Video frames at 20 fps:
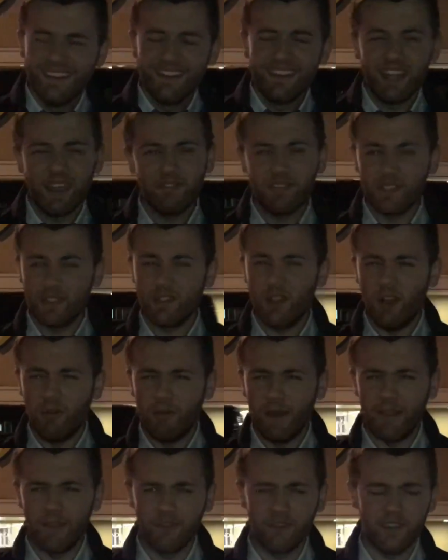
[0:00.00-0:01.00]
gives a
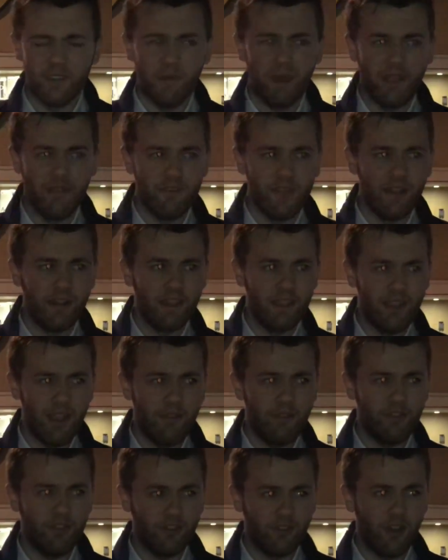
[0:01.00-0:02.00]
soft penalty away really. You
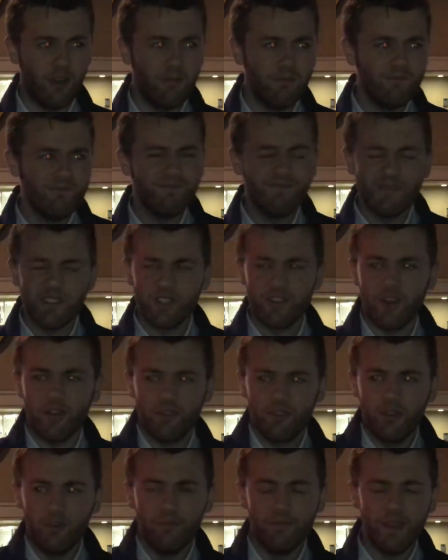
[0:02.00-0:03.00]
know, he's got
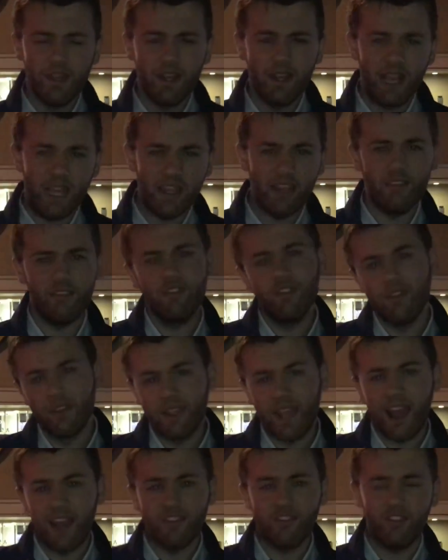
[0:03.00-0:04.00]
done really. The
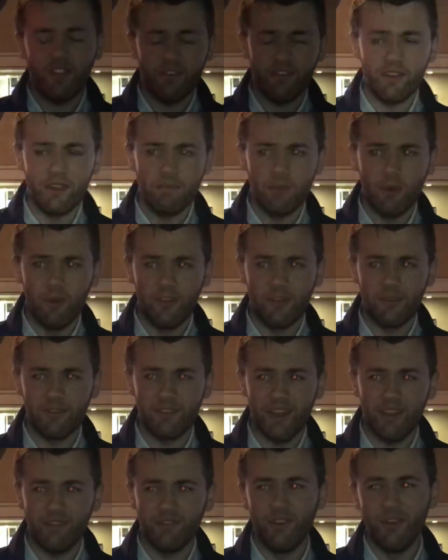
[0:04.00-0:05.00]
guy's shifted the ball onto
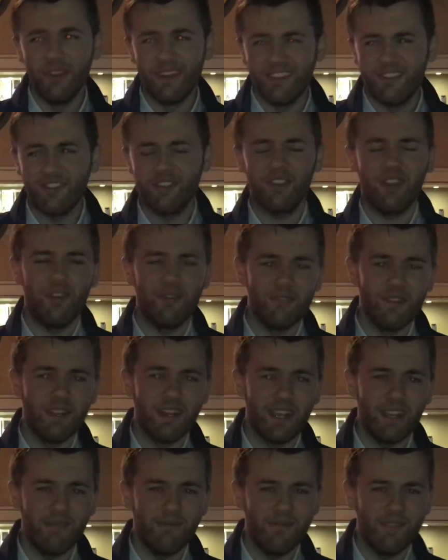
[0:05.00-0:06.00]
his left foot and he's
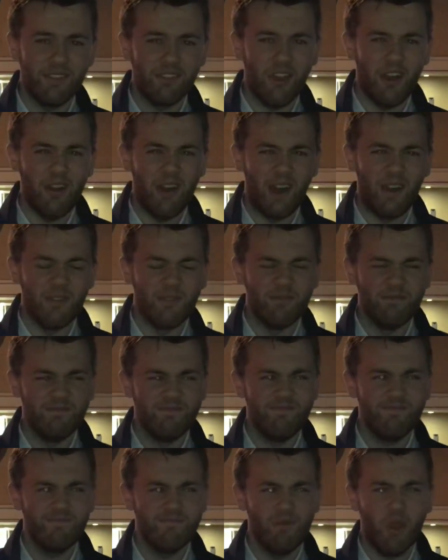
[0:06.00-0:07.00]
got out
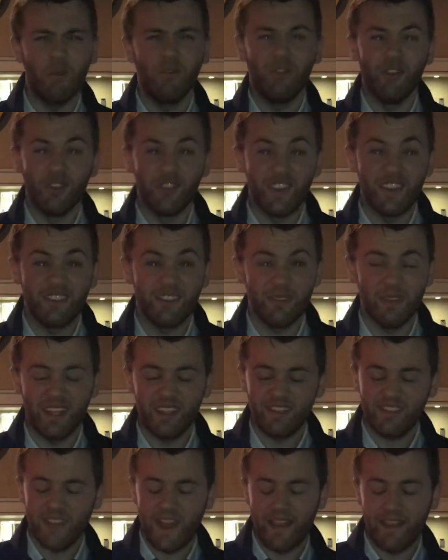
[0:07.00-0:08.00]
wrong-footed to an
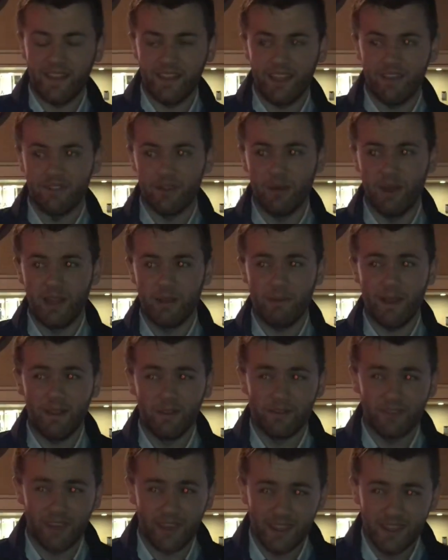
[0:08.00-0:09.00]
extent and given away the
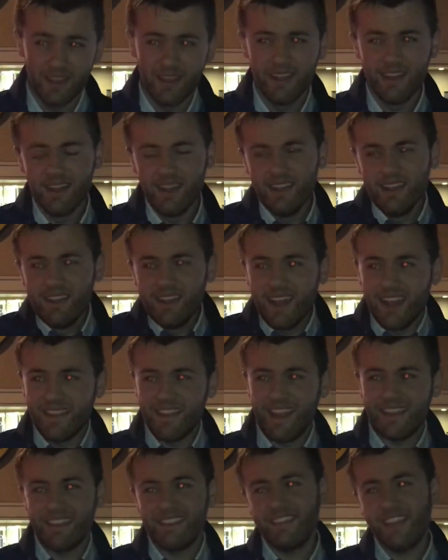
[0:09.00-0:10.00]
penalty.
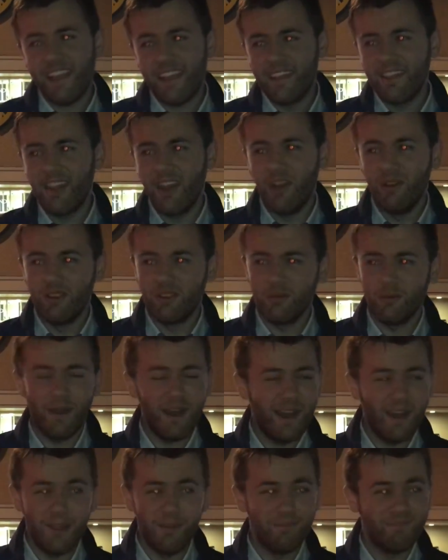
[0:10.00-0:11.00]
And then the second goal as
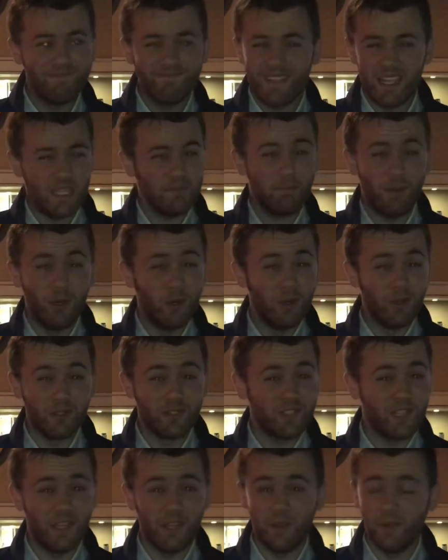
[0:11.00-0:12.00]
well, it's poor
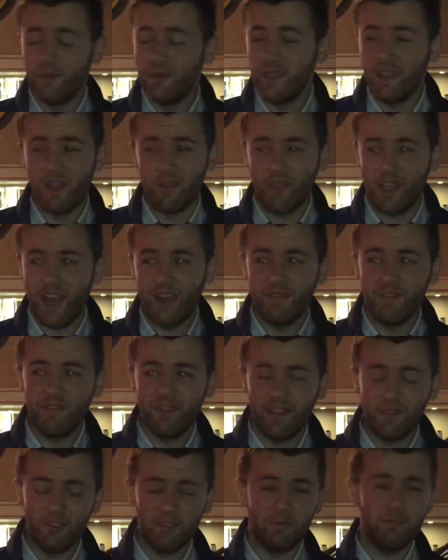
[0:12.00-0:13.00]
too. You know, Calvin
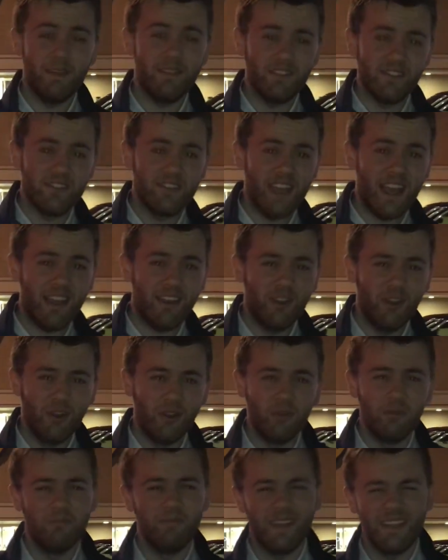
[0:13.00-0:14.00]
Phillips has missed his
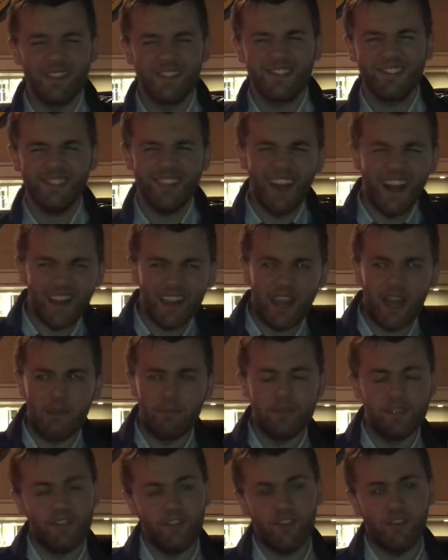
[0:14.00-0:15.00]
tackle, been slightly out
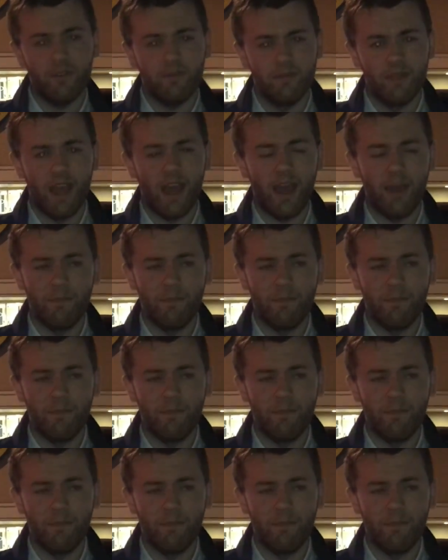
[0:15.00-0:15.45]
of position.